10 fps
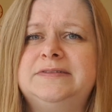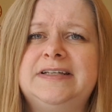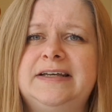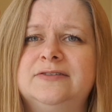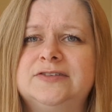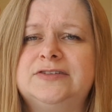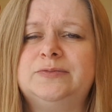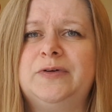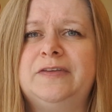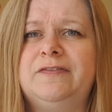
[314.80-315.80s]

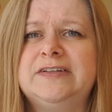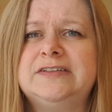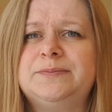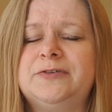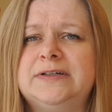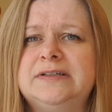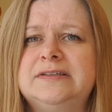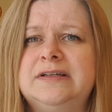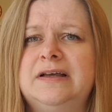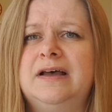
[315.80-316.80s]
deals with
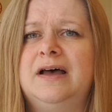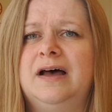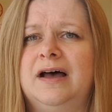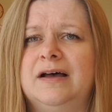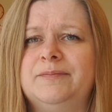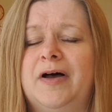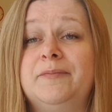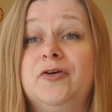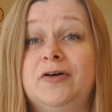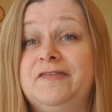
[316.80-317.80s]
Vistaprint.
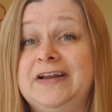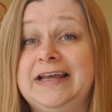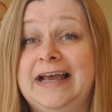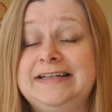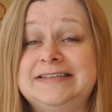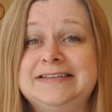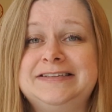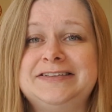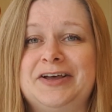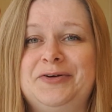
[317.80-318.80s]
I'm not affiliated,
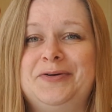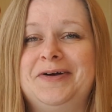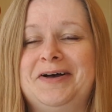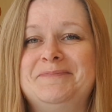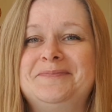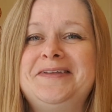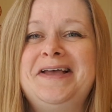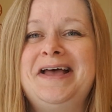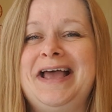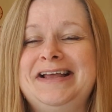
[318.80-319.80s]
so
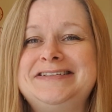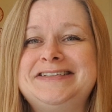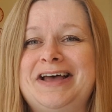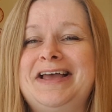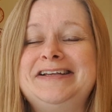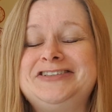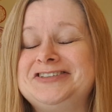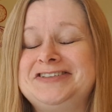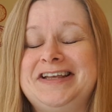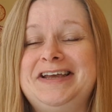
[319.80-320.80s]
it's
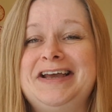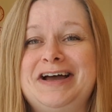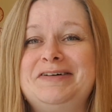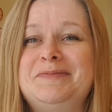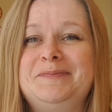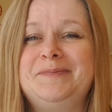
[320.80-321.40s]
just the